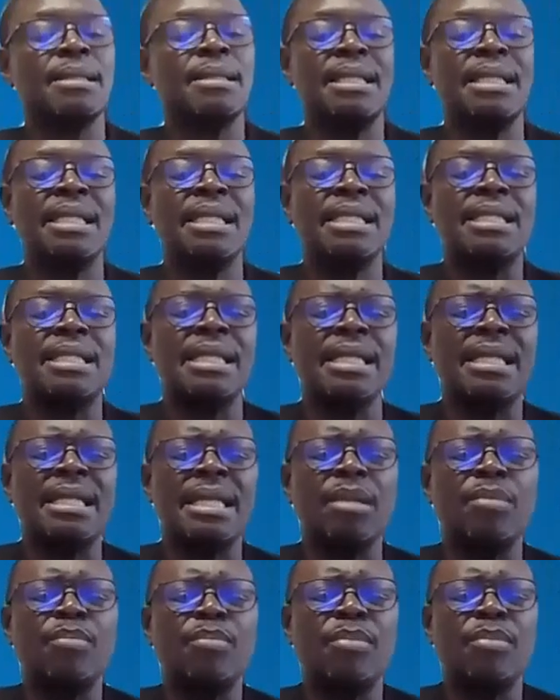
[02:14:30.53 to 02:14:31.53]

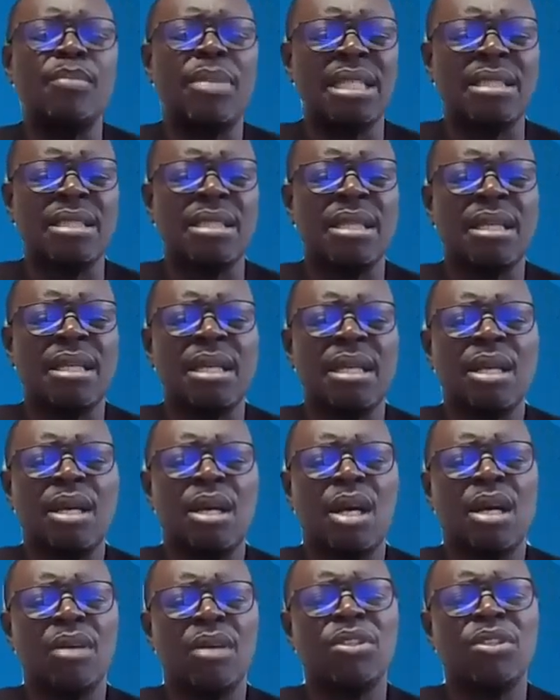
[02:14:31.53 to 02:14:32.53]
integral part
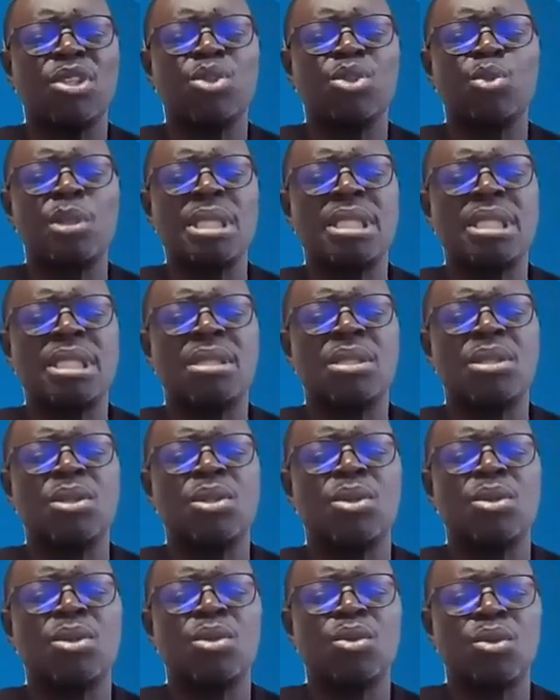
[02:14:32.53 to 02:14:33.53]
of the Swiss
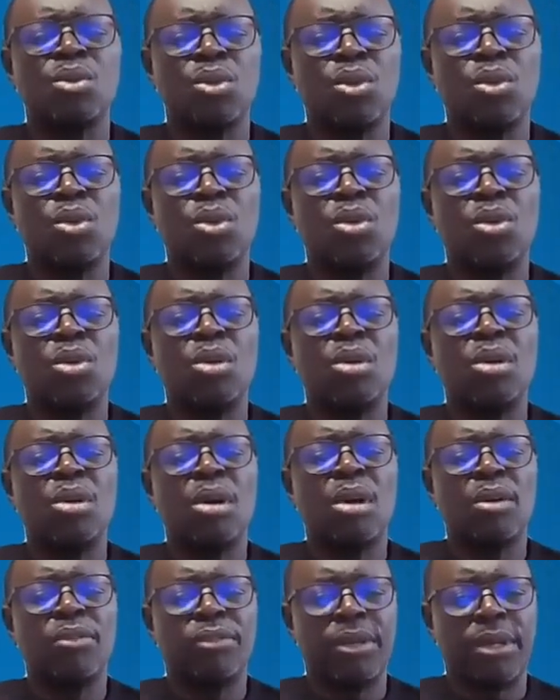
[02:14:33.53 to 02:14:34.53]
rule
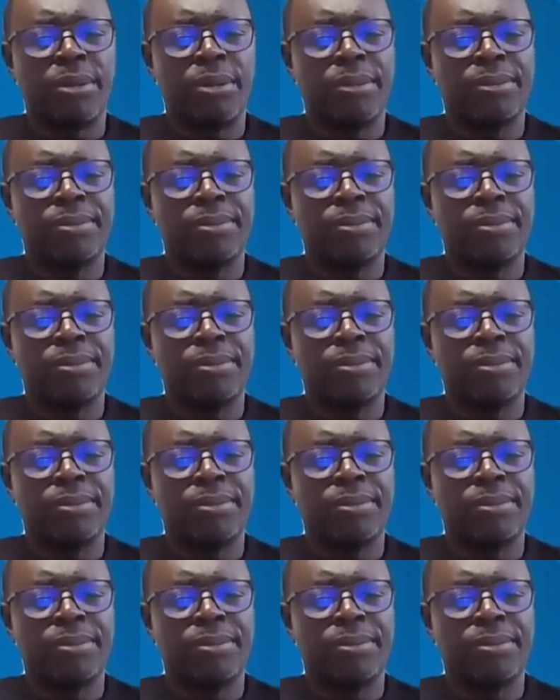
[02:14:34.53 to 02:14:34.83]
of law.